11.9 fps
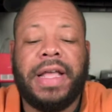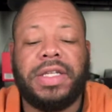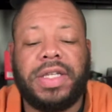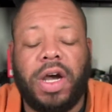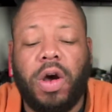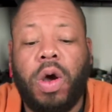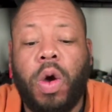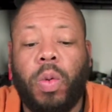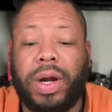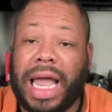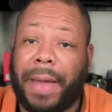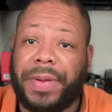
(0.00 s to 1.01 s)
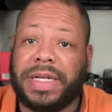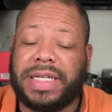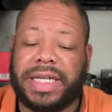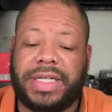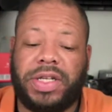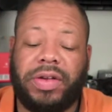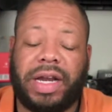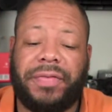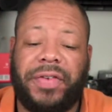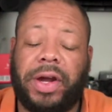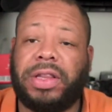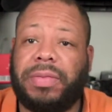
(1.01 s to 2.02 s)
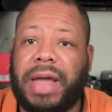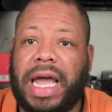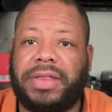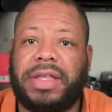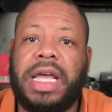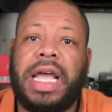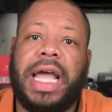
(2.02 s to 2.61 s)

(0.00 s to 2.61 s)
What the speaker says: So what happens is you got to figure out the math.